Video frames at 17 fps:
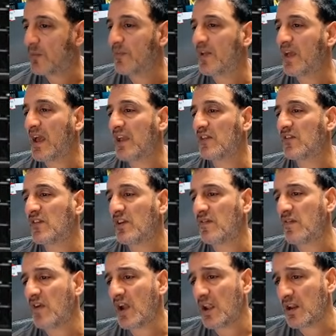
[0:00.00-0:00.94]
up the
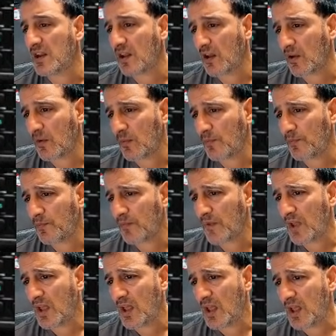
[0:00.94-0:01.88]
HF radio.
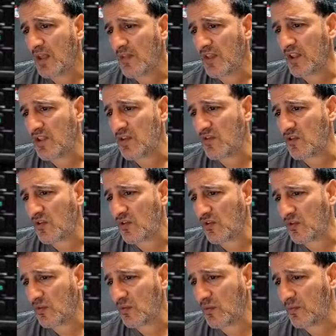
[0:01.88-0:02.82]
Then you've
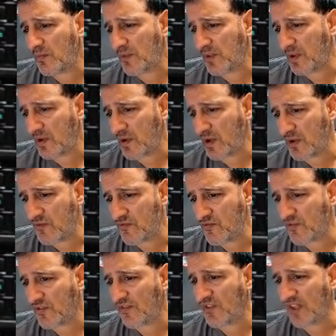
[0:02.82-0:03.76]
got your, you know,
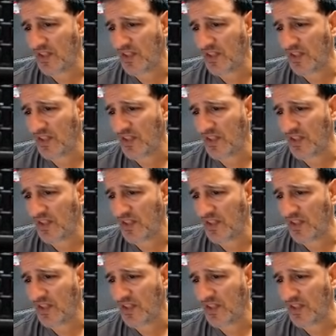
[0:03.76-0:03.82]
hundreds of